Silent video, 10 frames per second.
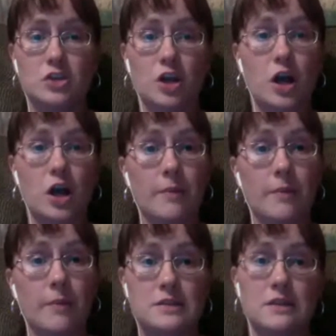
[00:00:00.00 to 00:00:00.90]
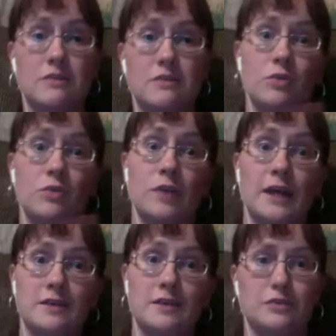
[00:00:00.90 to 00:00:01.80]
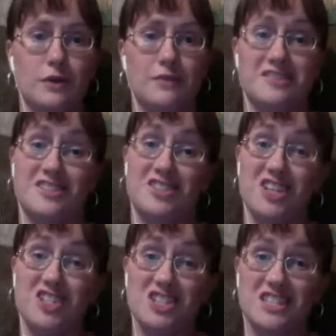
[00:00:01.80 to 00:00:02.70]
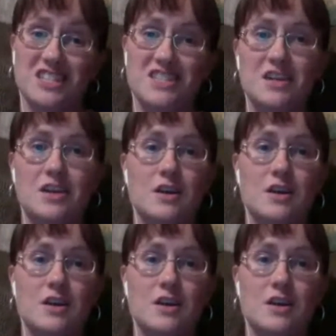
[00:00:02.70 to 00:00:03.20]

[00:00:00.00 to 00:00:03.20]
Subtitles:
or comments, if you liked this, if you have suggestions.